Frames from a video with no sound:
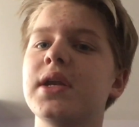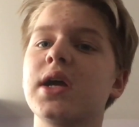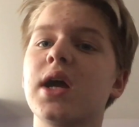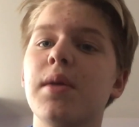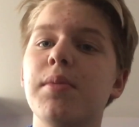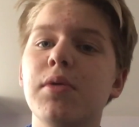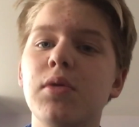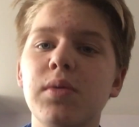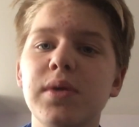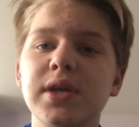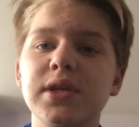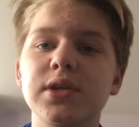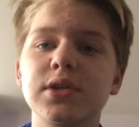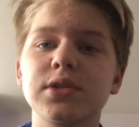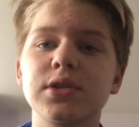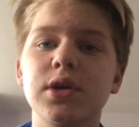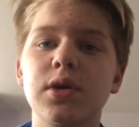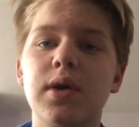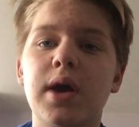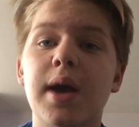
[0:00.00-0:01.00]
in a couple weeks or
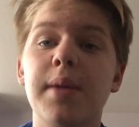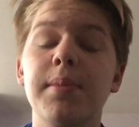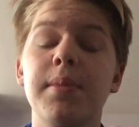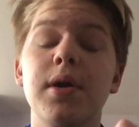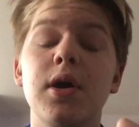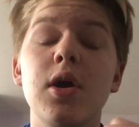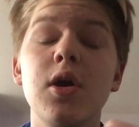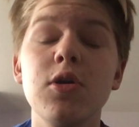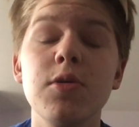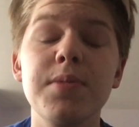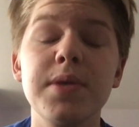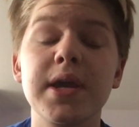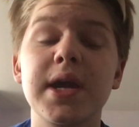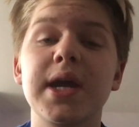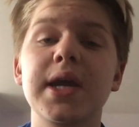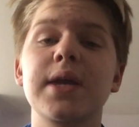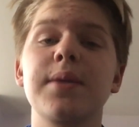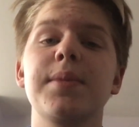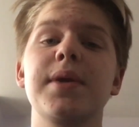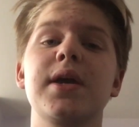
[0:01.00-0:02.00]
so. I'm hoping
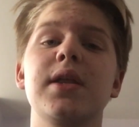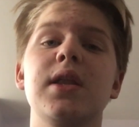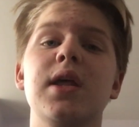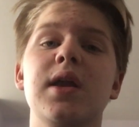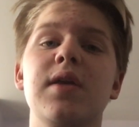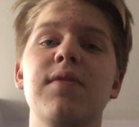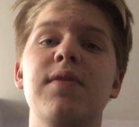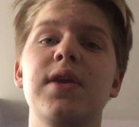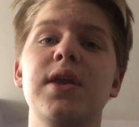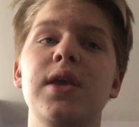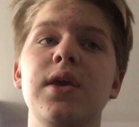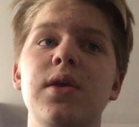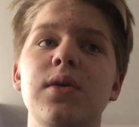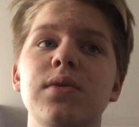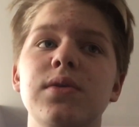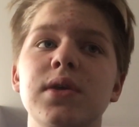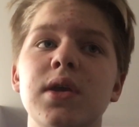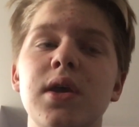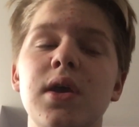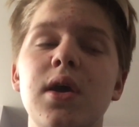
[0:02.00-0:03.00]
I can make a lot of
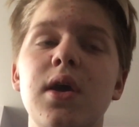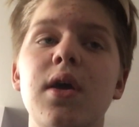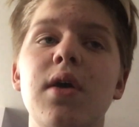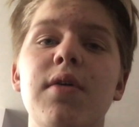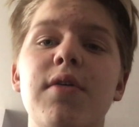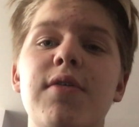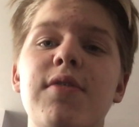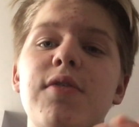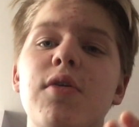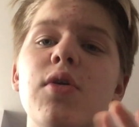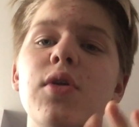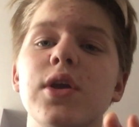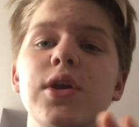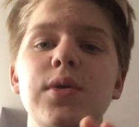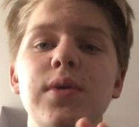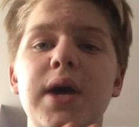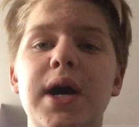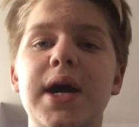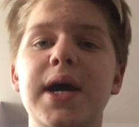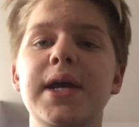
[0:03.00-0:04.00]
videos for
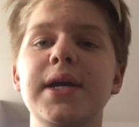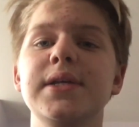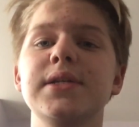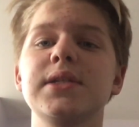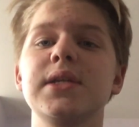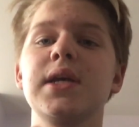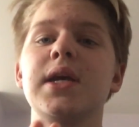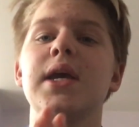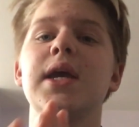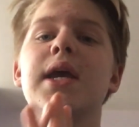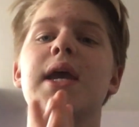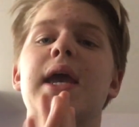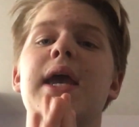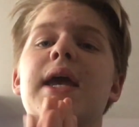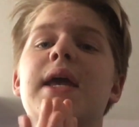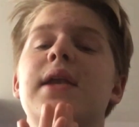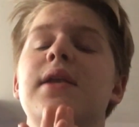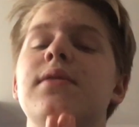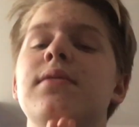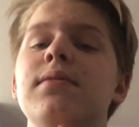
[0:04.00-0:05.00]
you guys
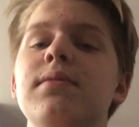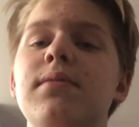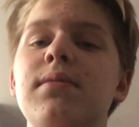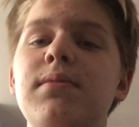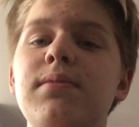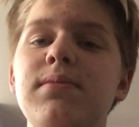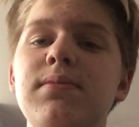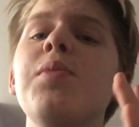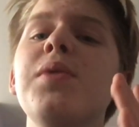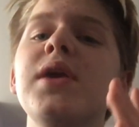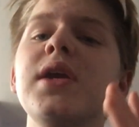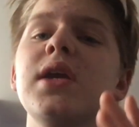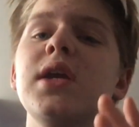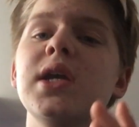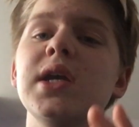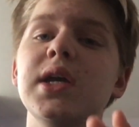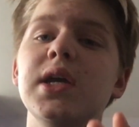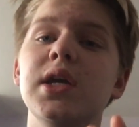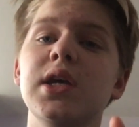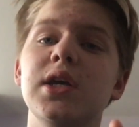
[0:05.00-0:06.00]
and hoping
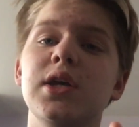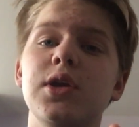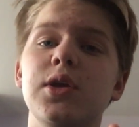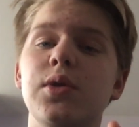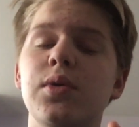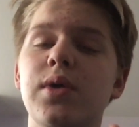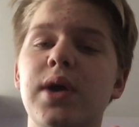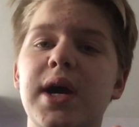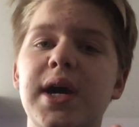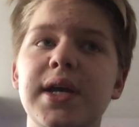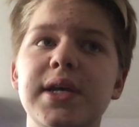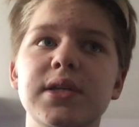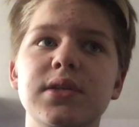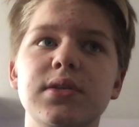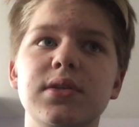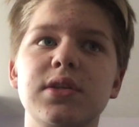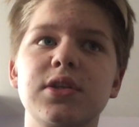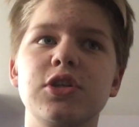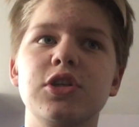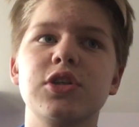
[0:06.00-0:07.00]
you
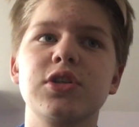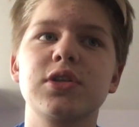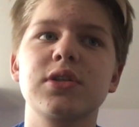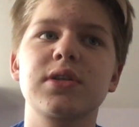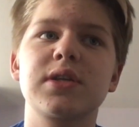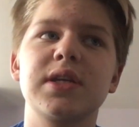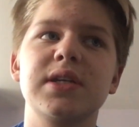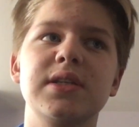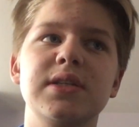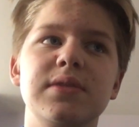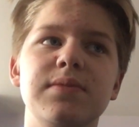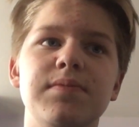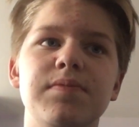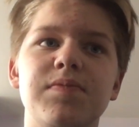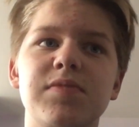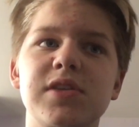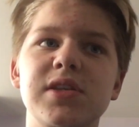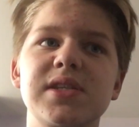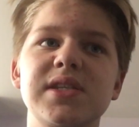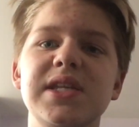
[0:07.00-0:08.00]
guys just can
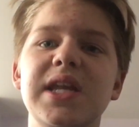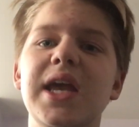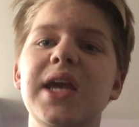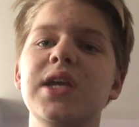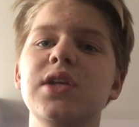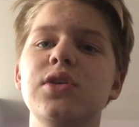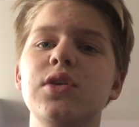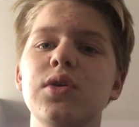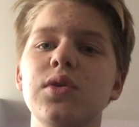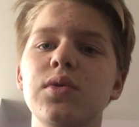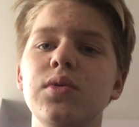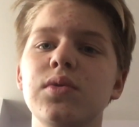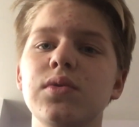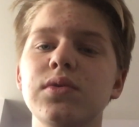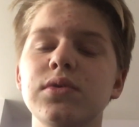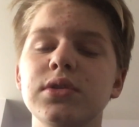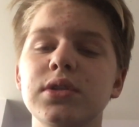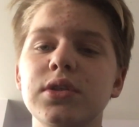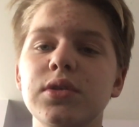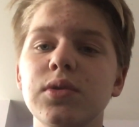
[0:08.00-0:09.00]
stay
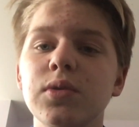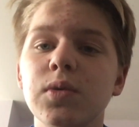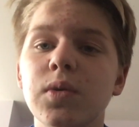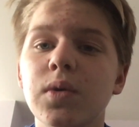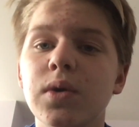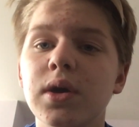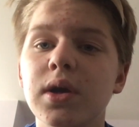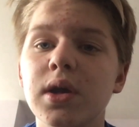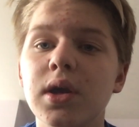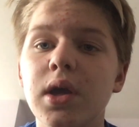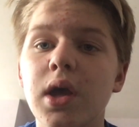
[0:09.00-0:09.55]
tuned to